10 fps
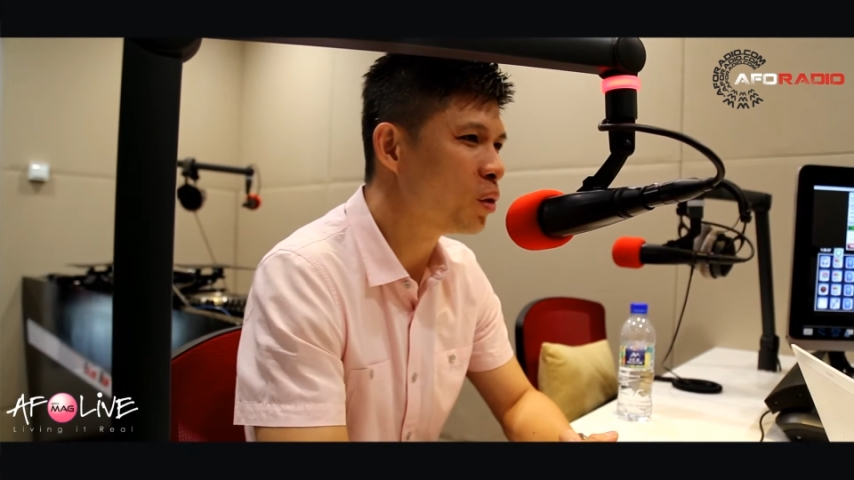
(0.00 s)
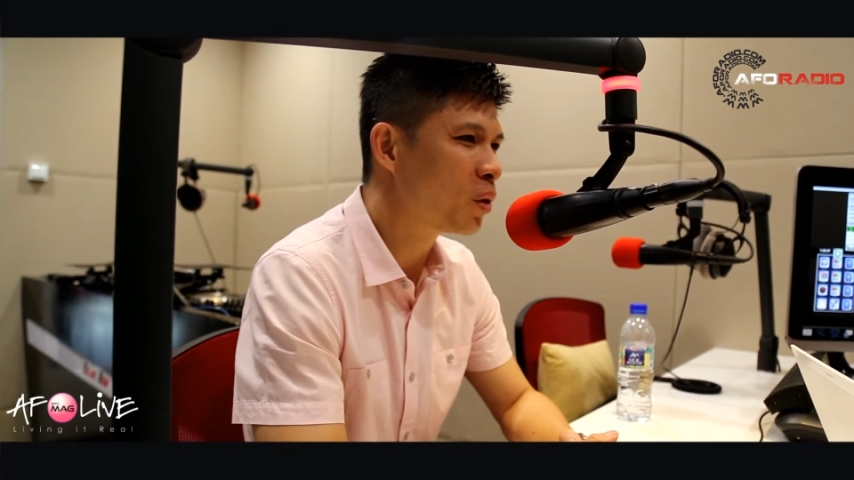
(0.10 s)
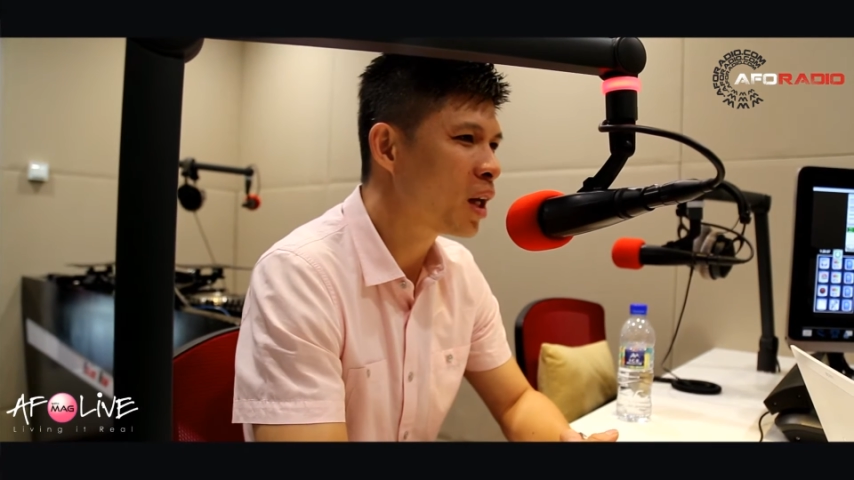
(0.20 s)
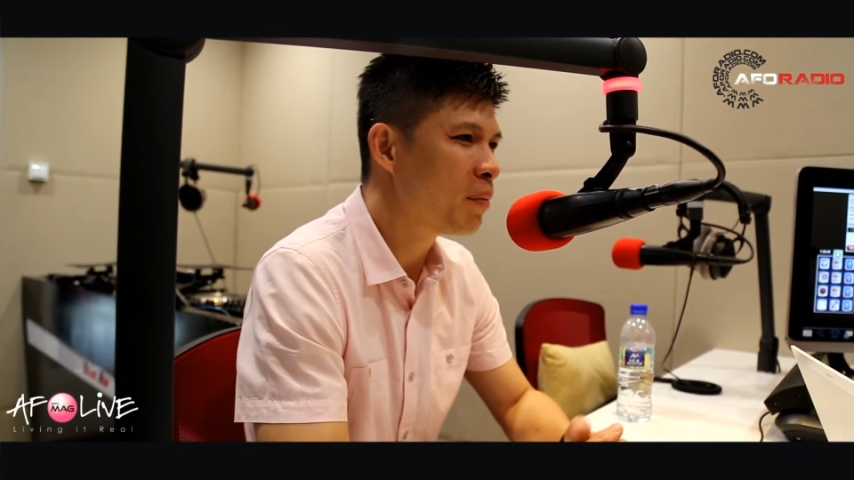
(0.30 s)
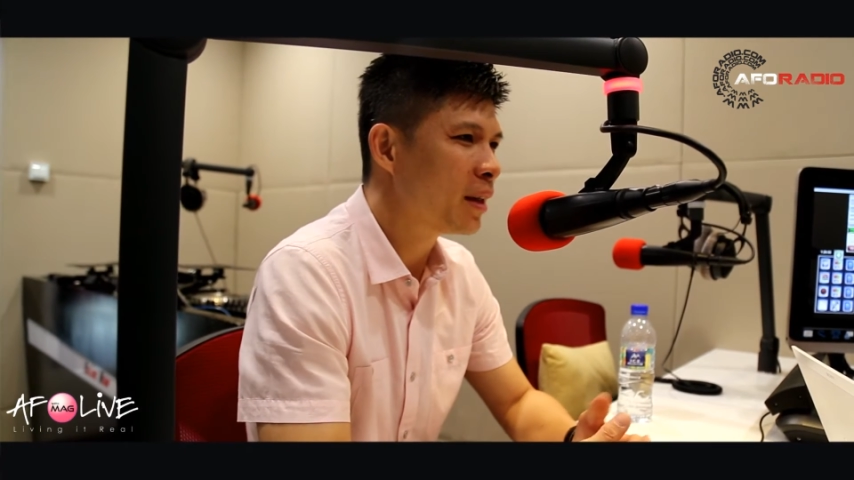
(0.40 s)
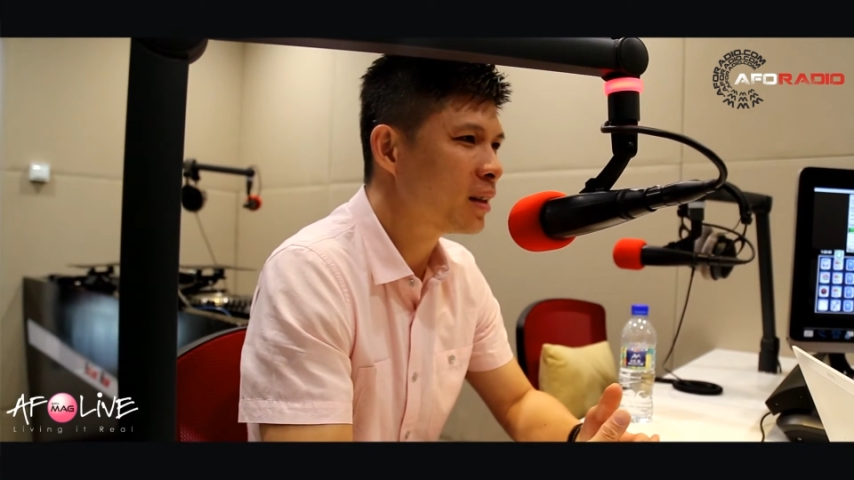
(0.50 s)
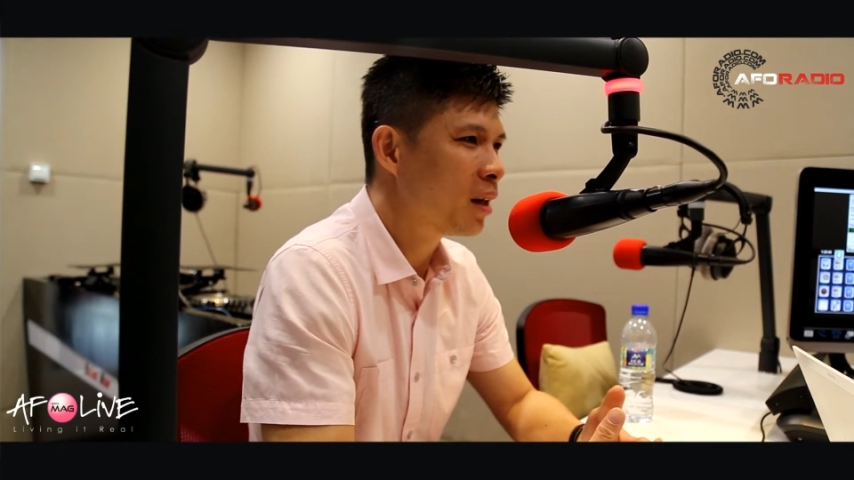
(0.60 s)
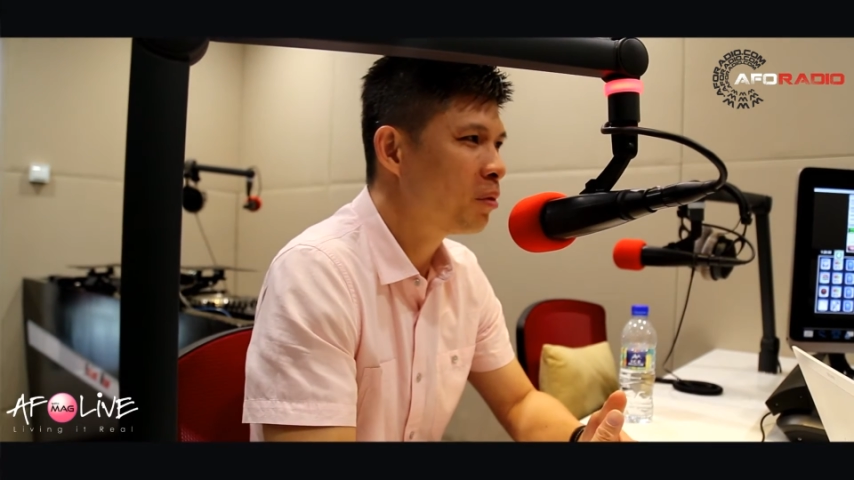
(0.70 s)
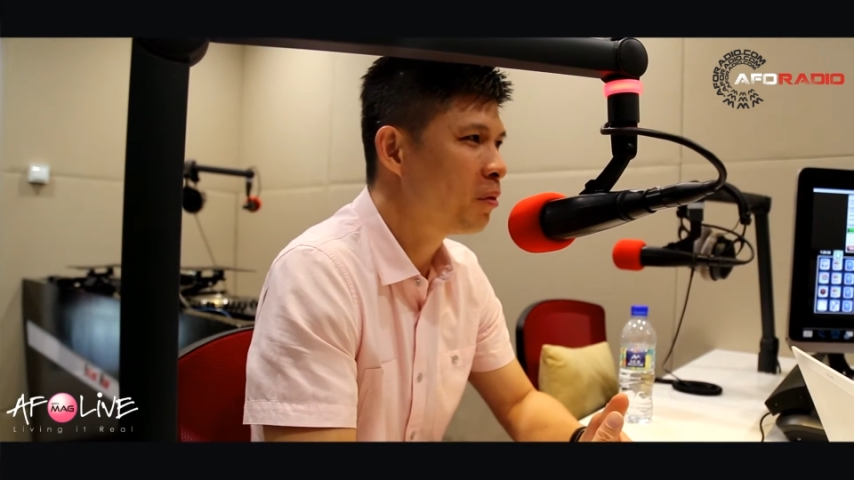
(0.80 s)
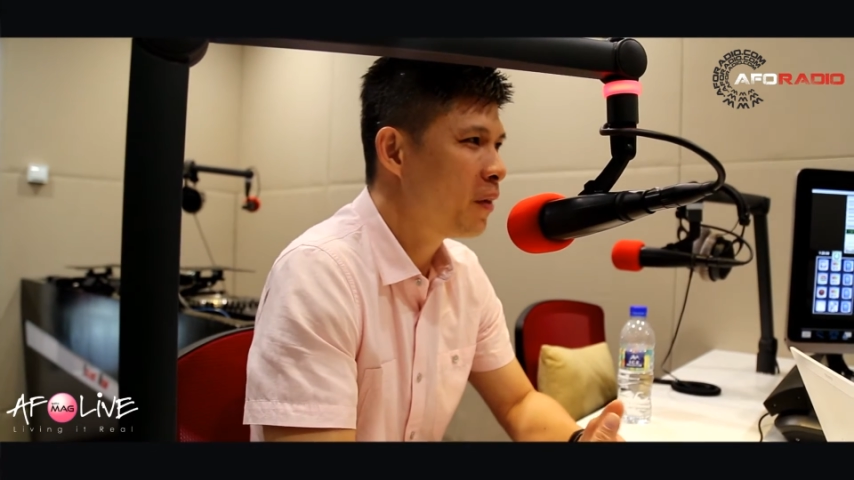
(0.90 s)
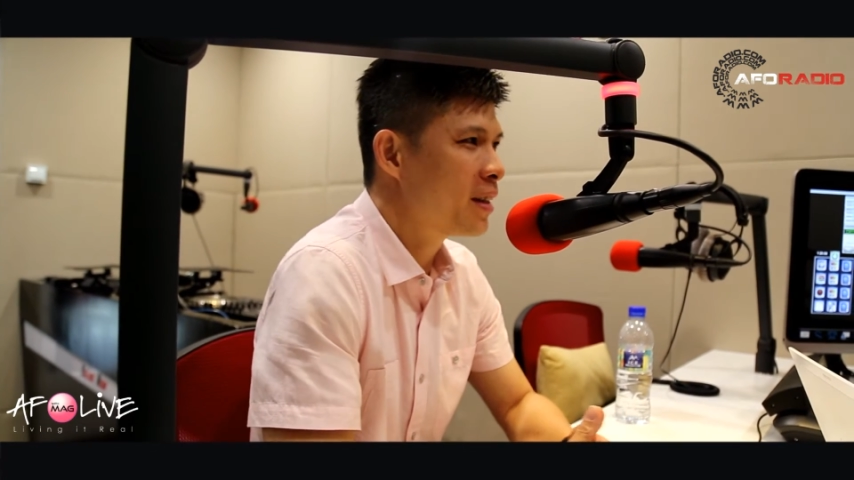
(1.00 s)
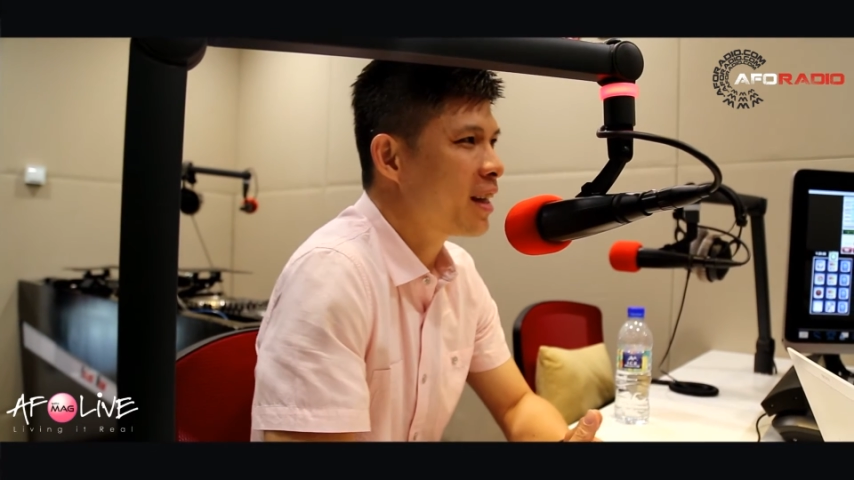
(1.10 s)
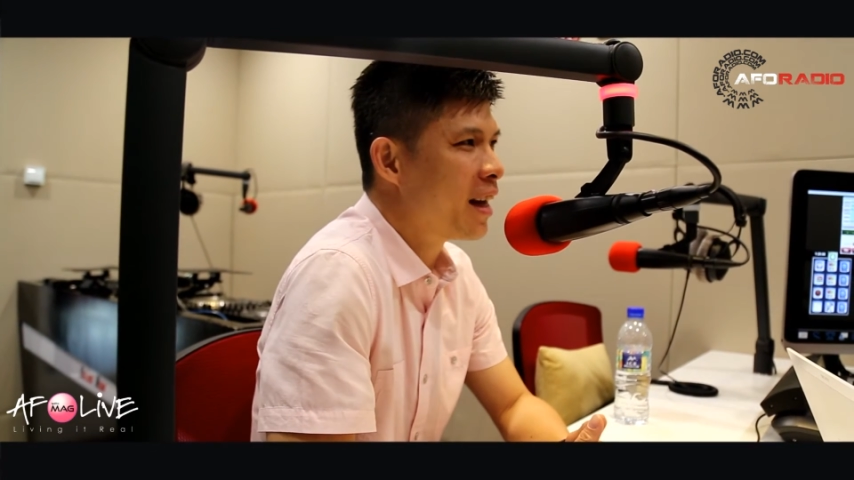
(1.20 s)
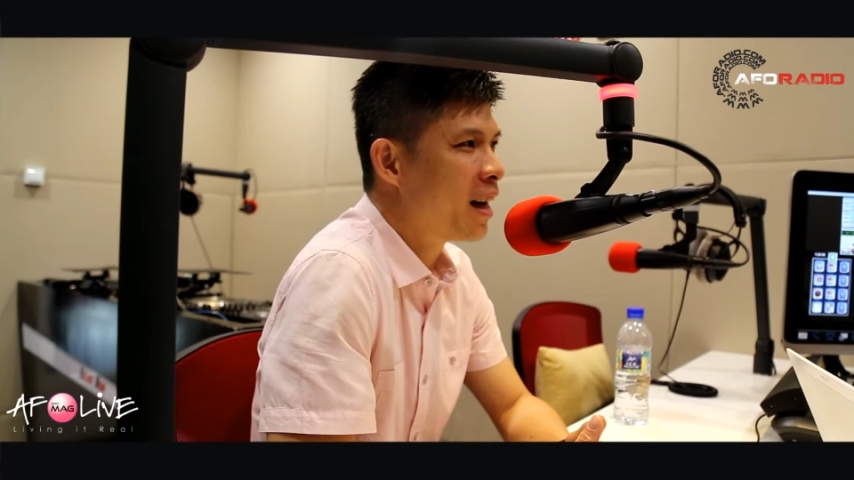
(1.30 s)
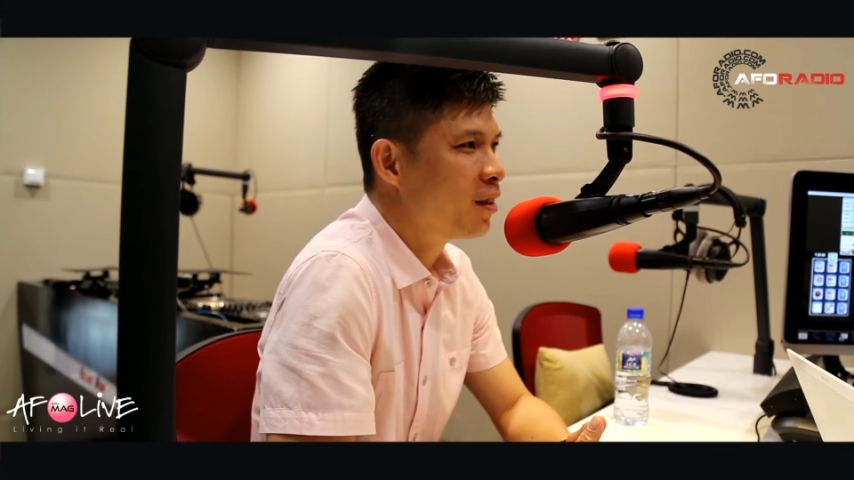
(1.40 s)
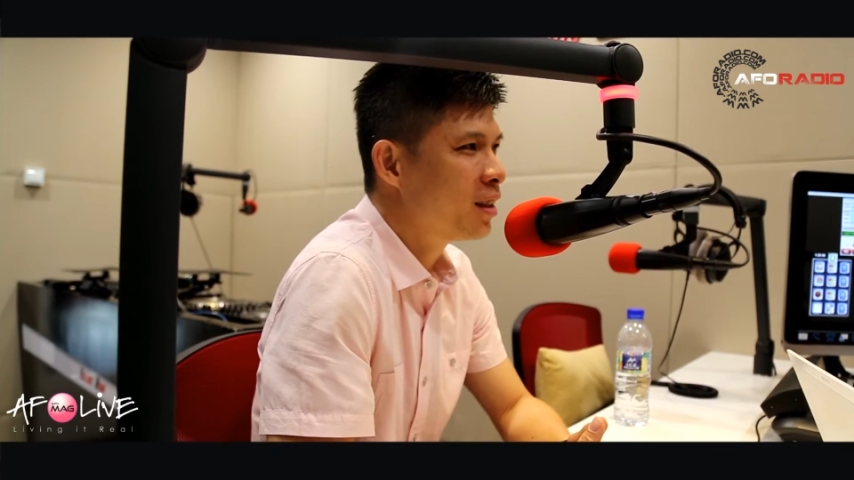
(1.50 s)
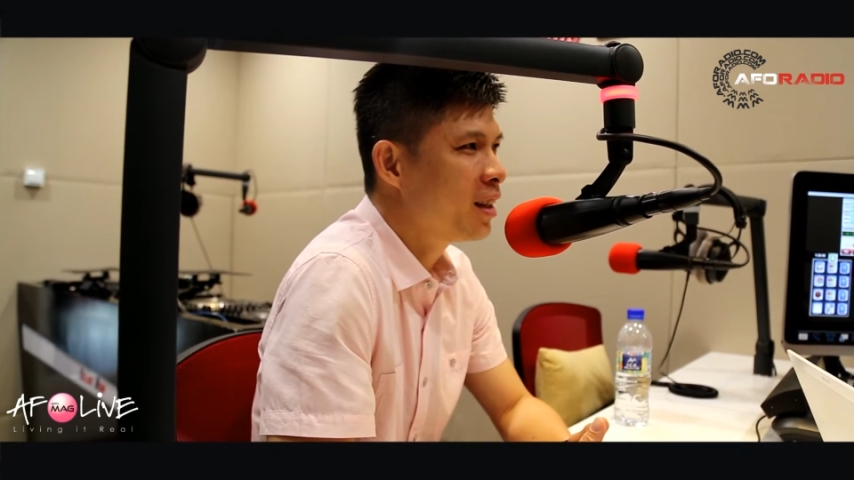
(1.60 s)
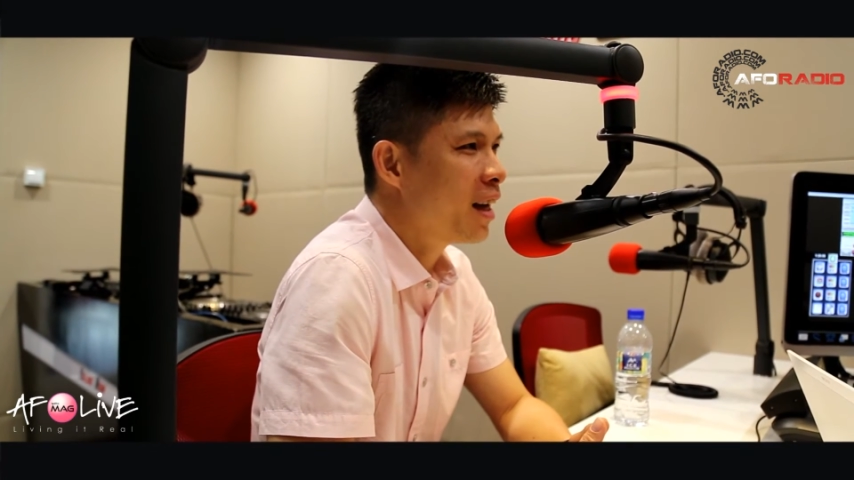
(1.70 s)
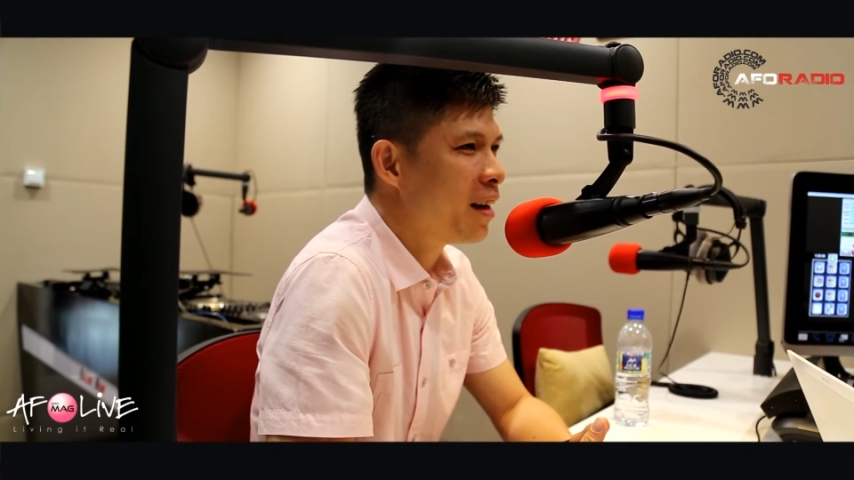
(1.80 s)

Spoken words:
to keep myself fit and healthy.